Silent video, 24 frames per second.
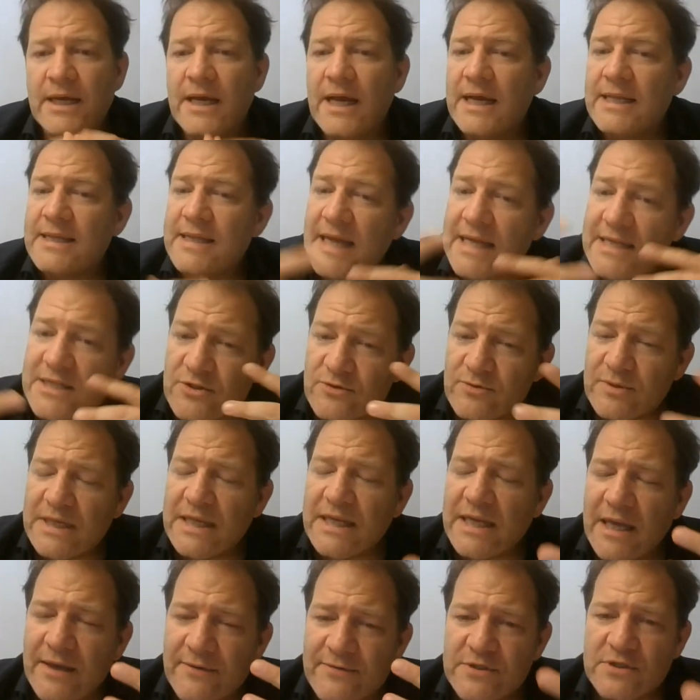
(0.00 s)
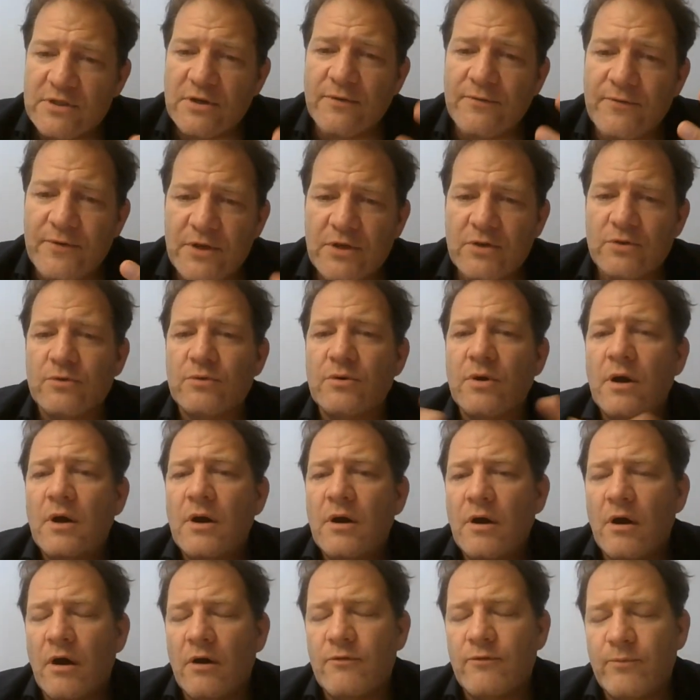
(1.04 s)
And that really gives you a view
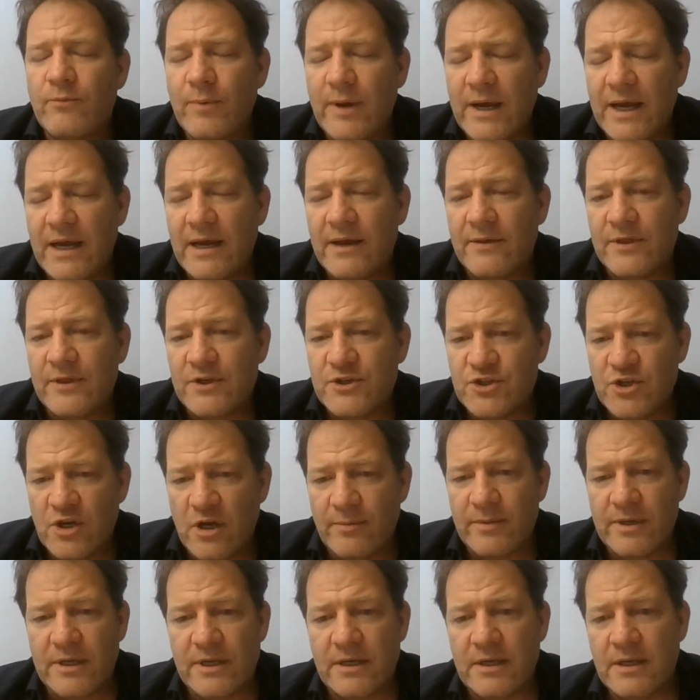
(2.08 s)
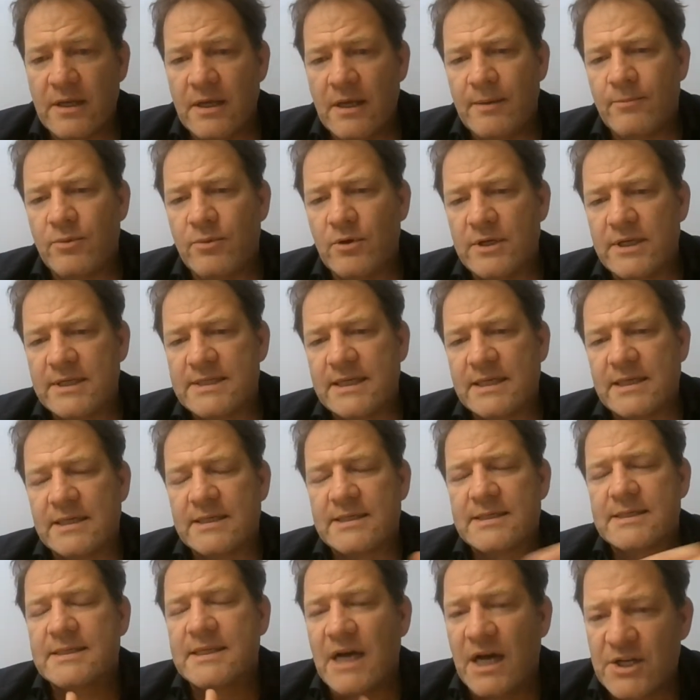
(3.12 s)
of where the German political
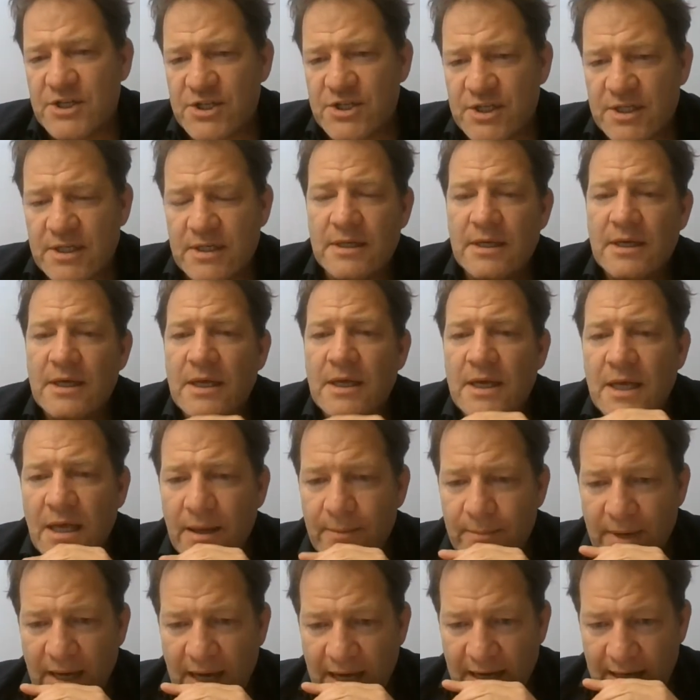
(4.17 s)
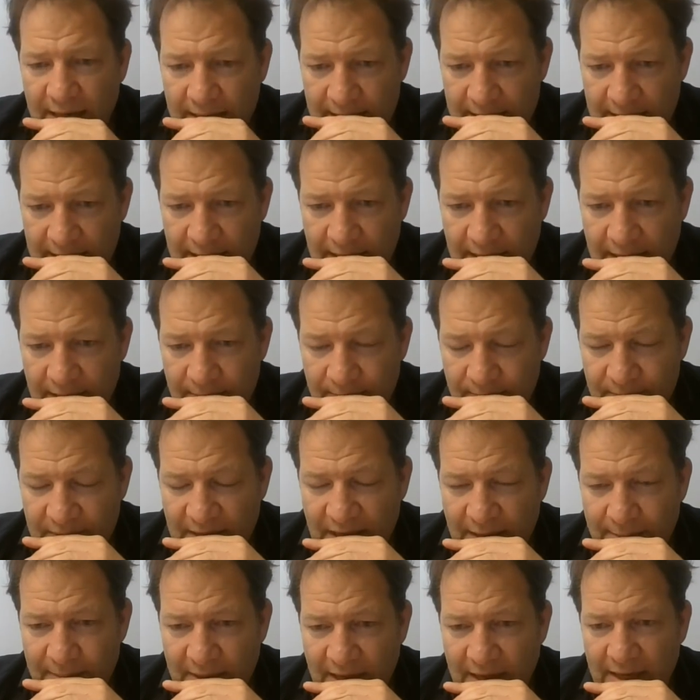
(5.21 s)
discussion among
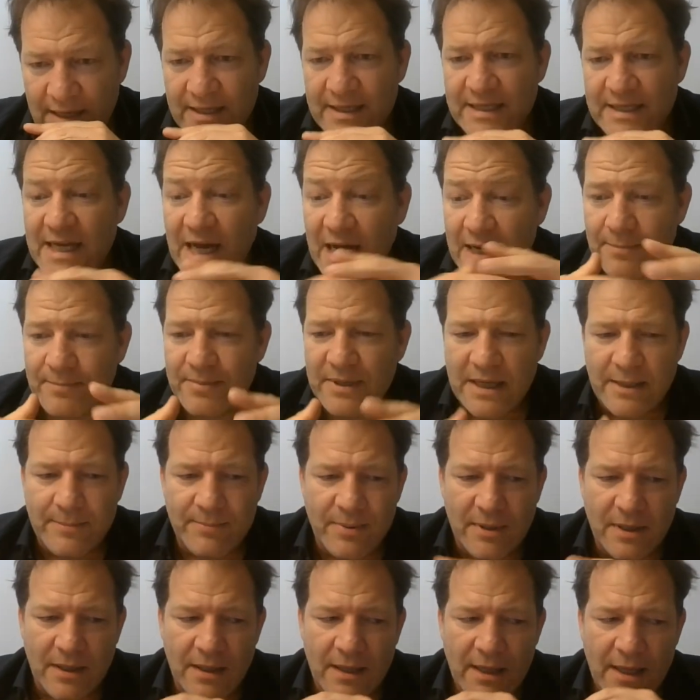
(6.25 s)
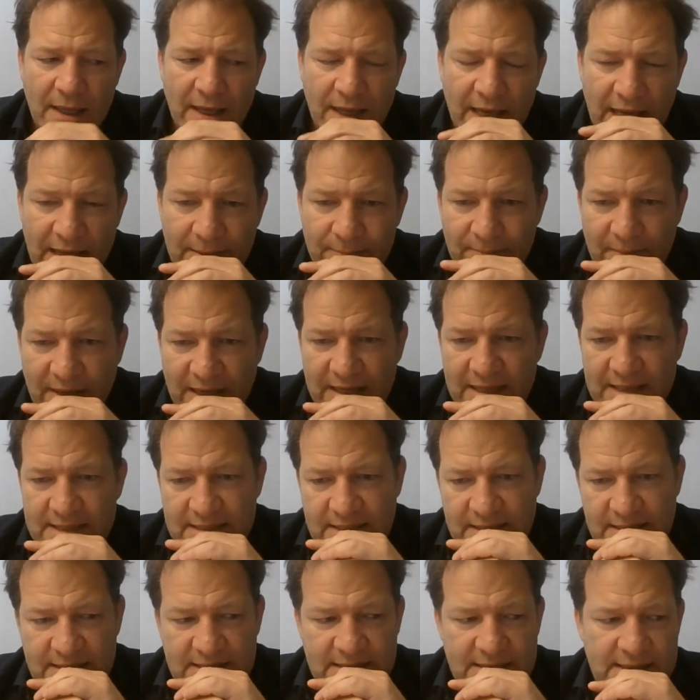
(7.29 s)
young people and many
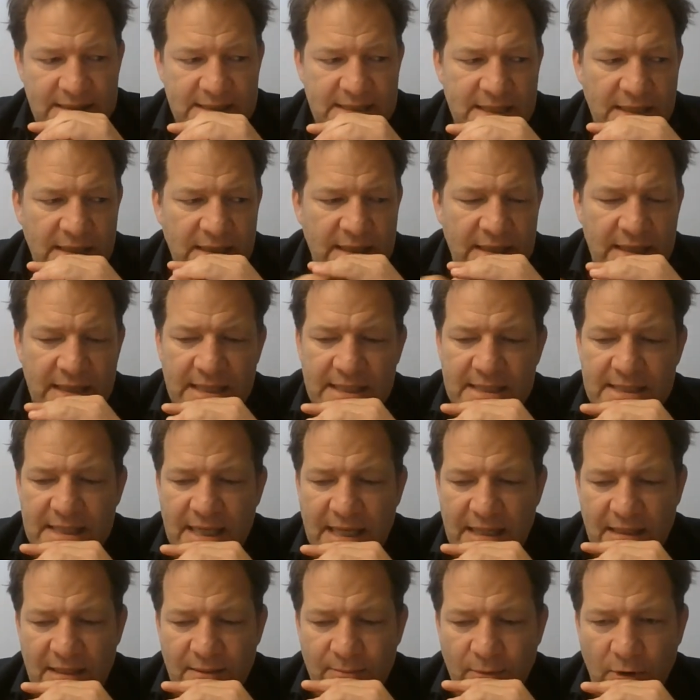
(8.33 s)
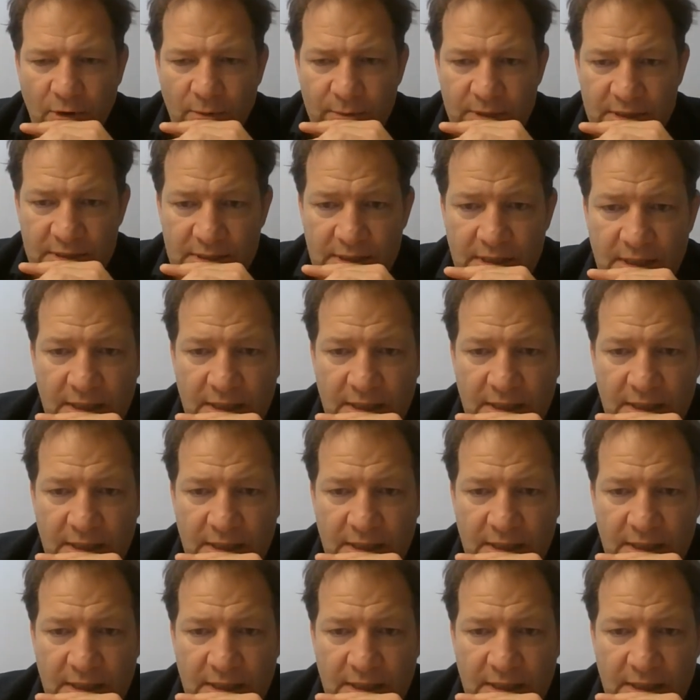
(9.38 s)
citizens is at the moment.